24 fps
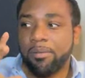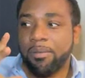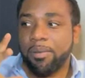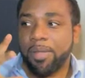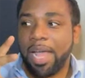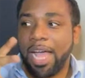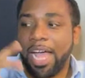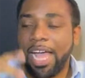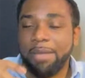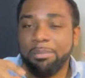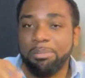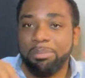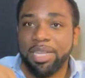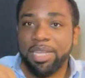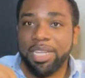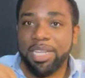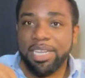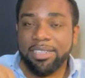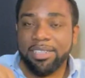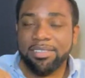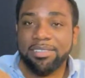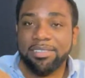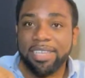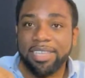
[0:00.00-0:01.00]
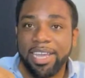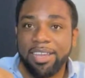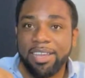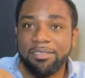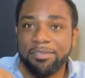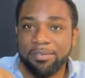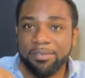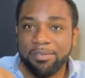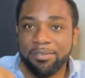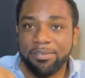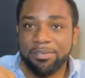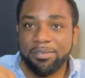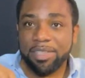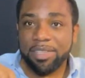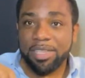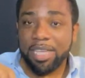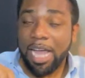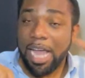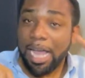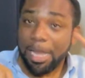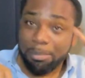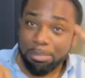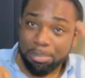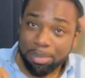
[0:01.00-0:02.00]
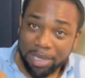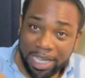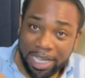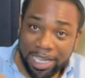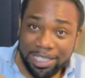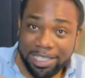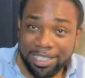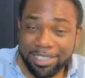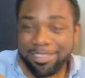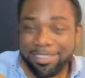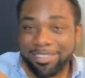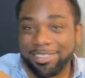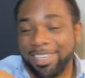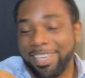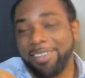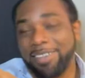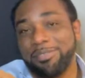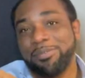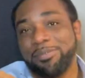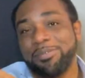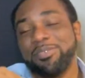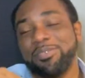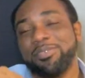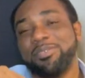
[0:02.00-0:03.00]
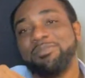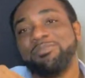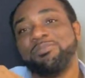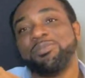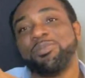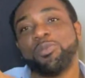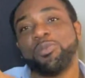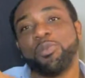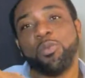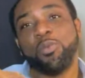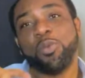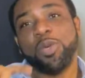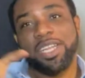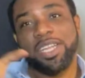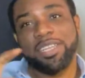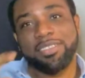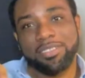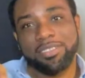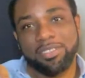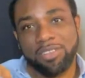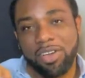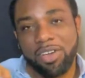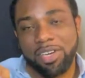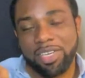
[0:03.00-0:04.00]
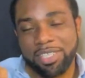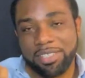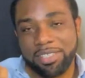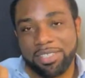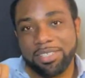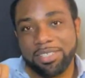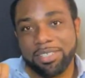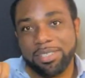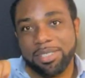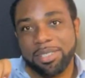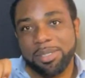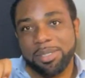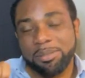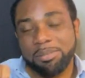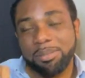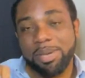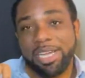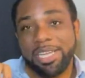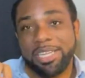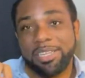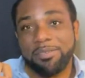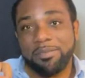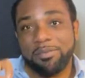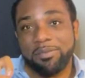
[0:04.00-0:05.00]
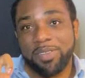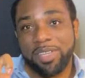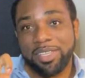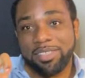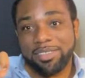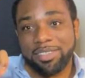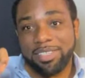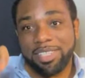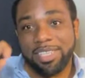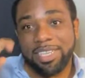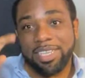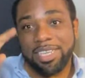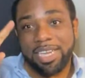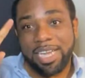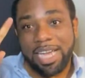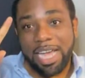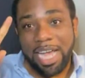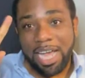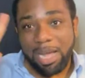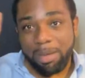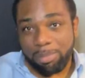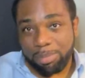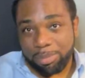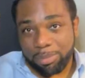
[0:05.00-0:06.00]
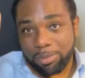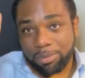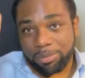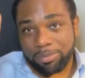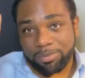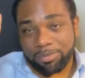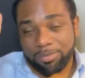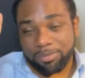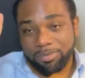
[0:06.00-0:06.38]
I played safe. I played it safe when I started by investing in Apple.